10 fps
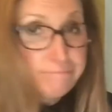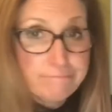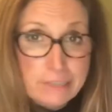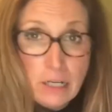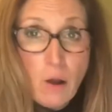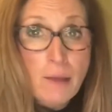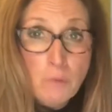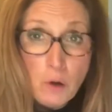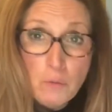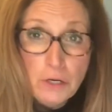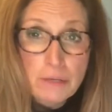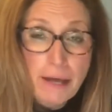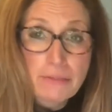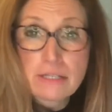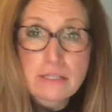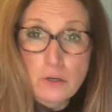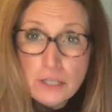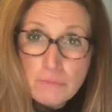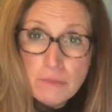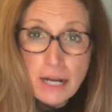You know, I'm more worried about the
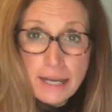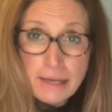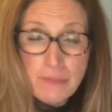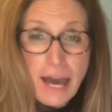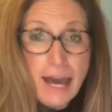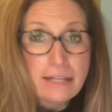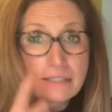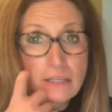sodium than I am that,